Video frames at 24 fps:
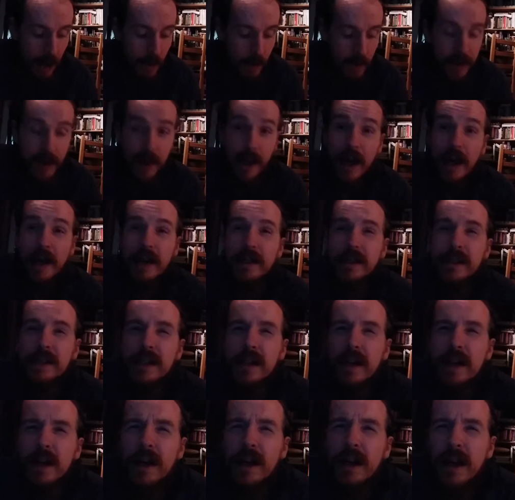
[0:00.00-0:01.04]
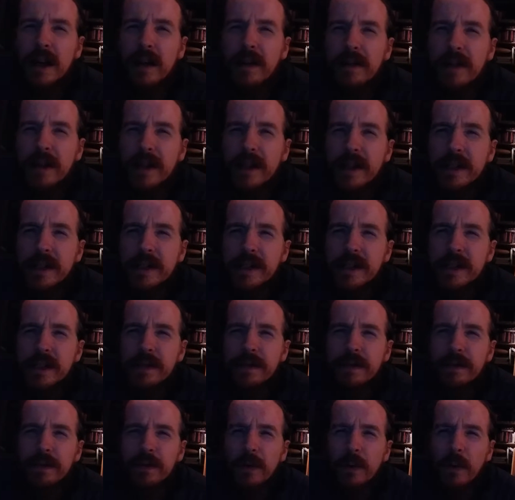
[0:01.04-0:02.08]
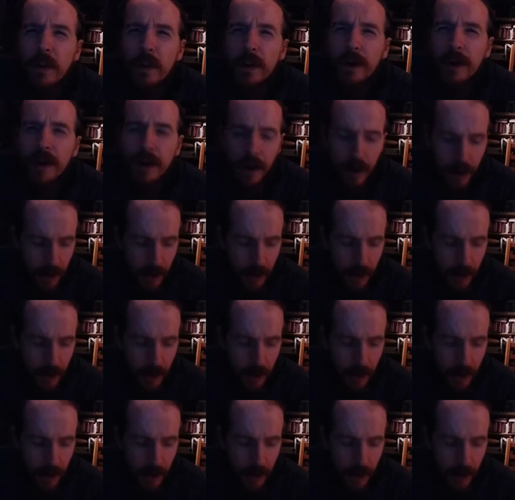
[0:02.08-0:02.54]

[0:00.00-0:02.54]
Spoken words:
in the case of these 4